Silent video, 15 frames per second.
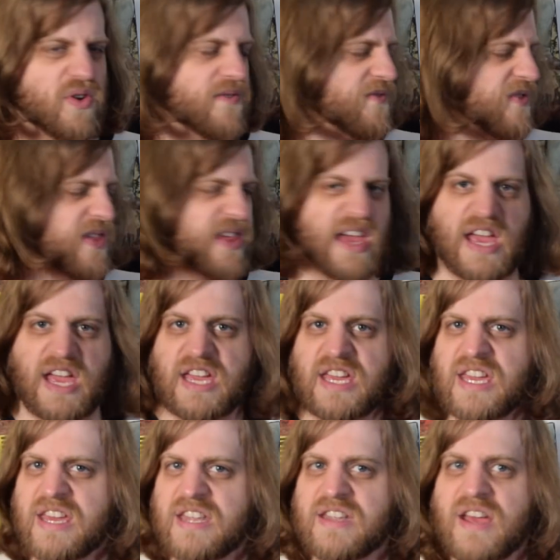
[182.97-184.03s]
of
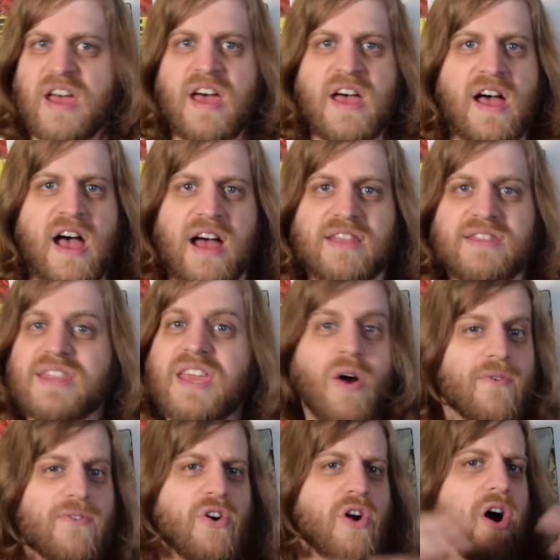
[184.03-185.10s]
thing, and the
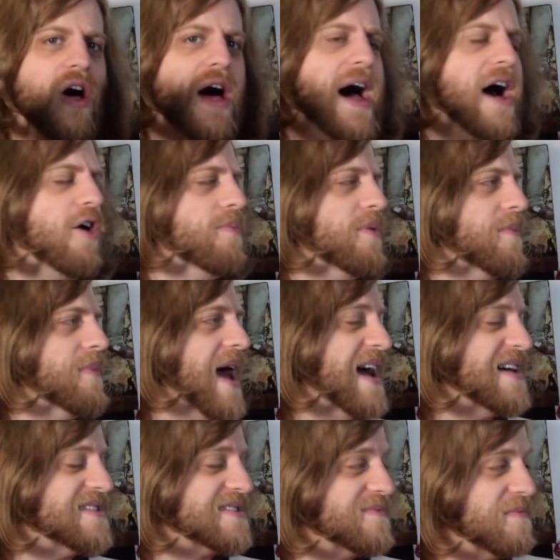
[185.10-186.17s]
overall album
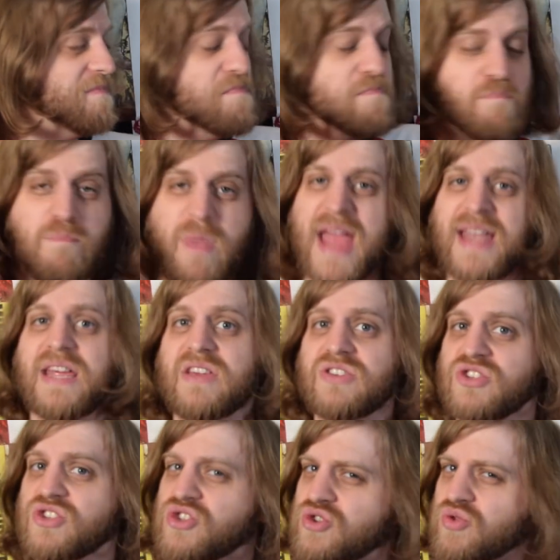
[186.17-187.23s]
has many
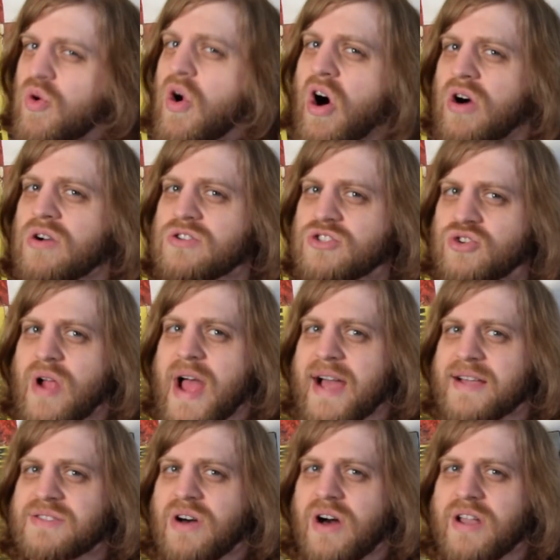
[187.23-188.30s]
strong
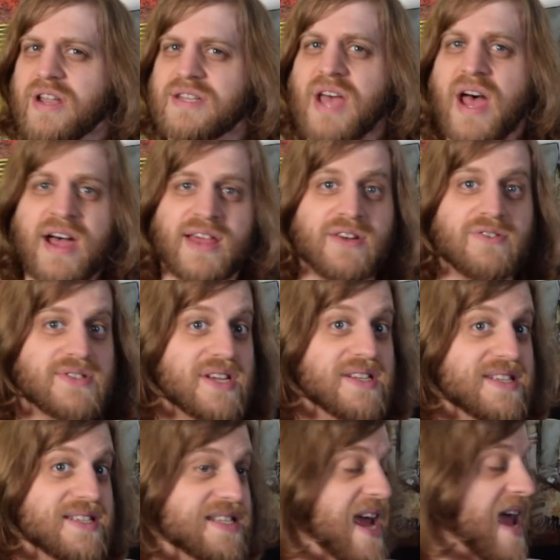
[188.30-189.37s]
tracks on it. There is a
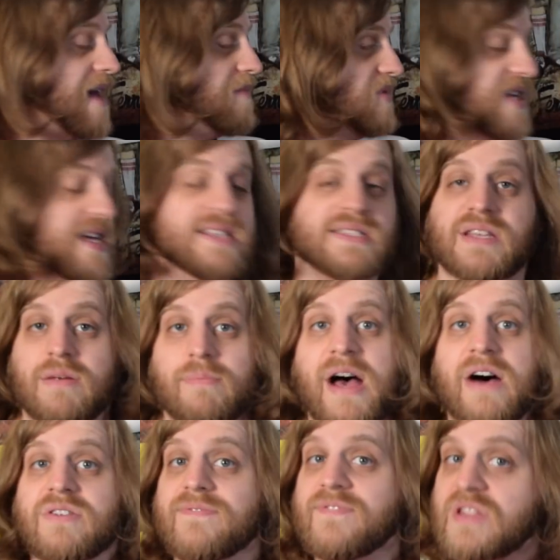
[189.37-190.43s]
damn decent
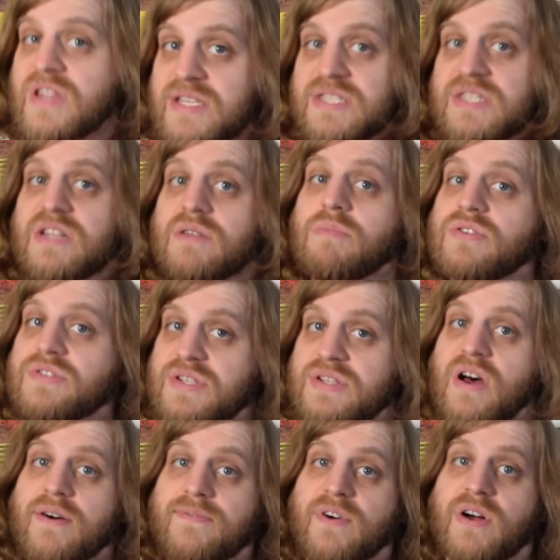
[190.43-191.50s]
amount of listenable
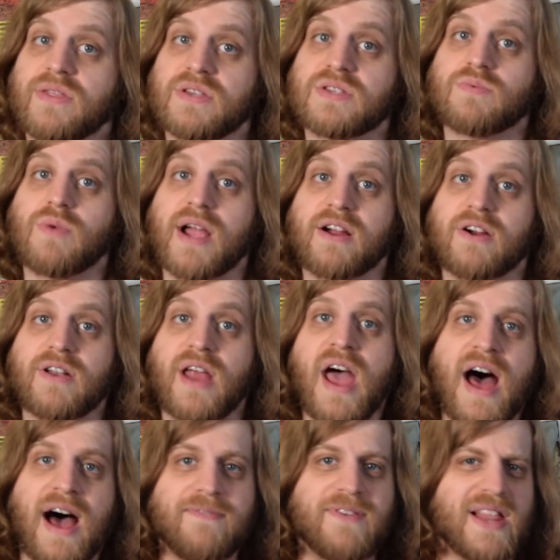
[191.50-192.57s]
stuff on this record.
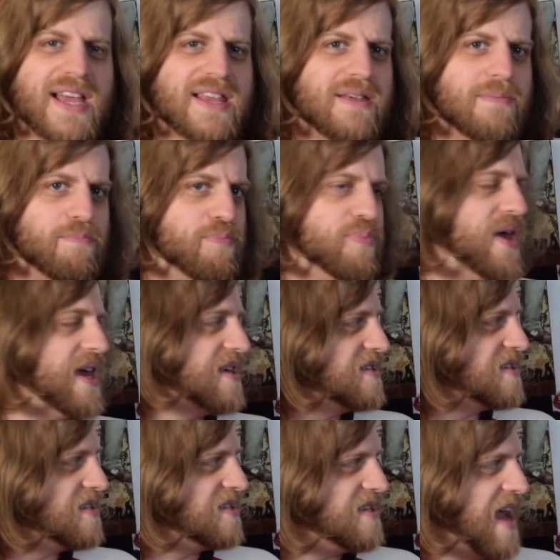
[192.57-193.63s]
I feel like the big
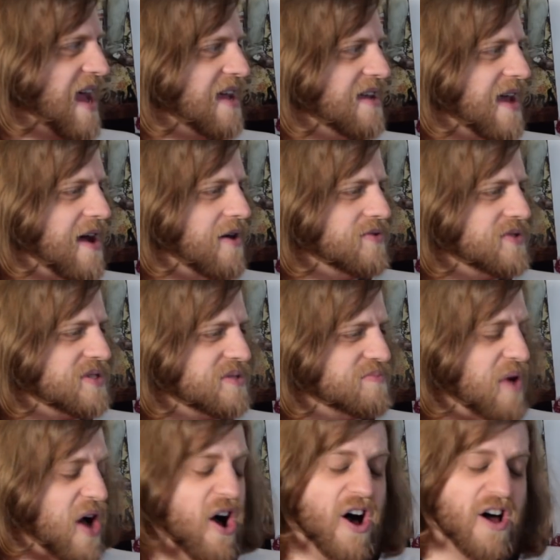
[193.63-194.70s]

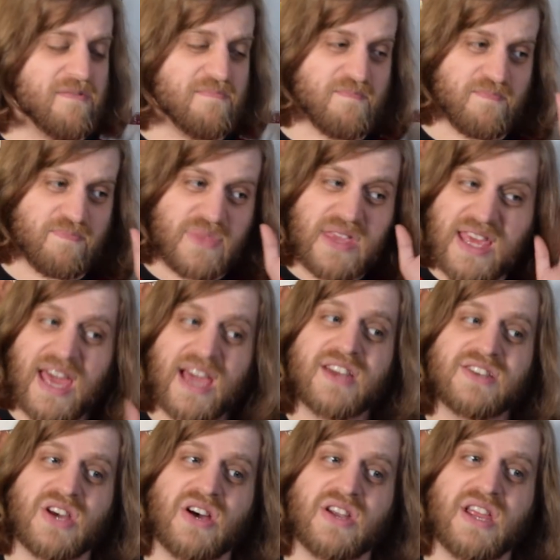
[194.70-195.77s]
standouts on
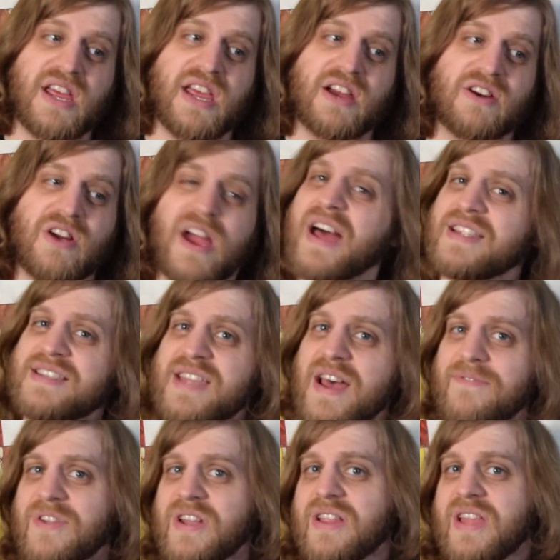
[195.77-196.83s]
Gigaton here
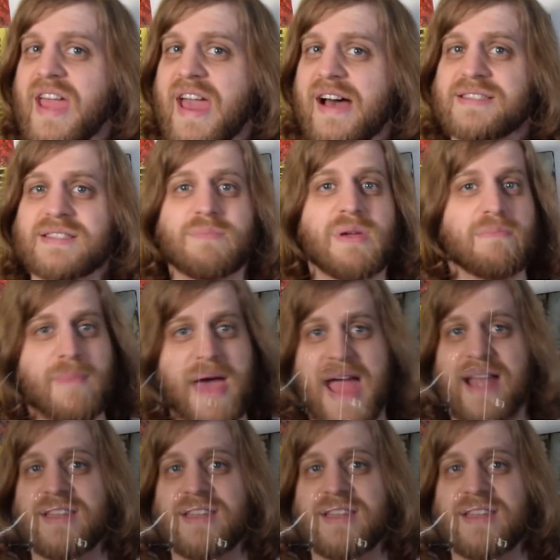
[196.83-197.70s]
definitely has to be Matt